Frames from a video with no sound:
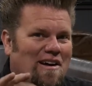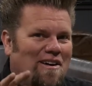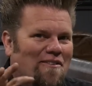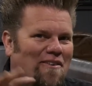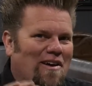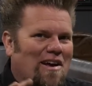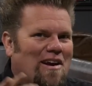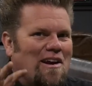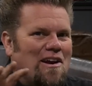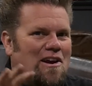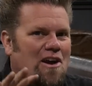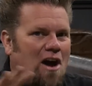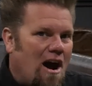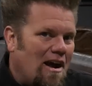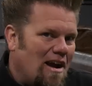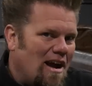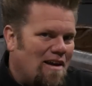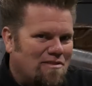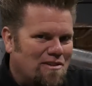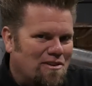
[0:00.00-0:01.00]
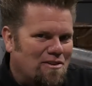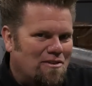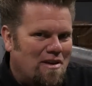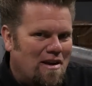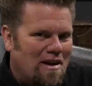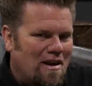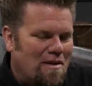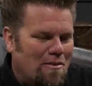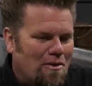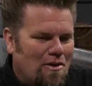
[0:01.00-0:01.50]
out a way to not have to do
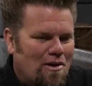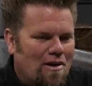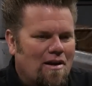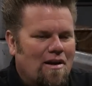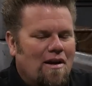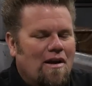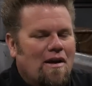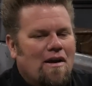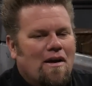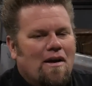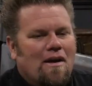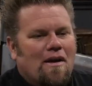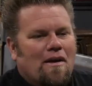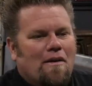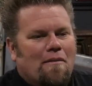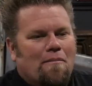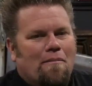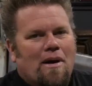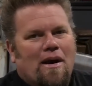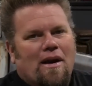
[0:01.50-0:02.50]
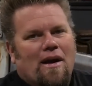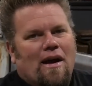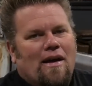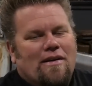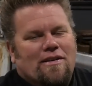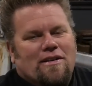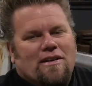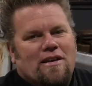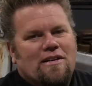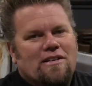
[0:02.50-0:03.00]
that anymore, but
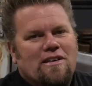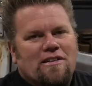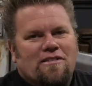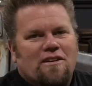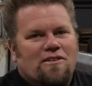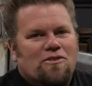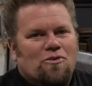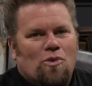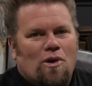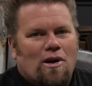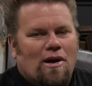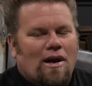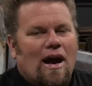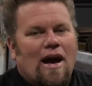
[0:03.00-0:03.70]
it just doesn't work.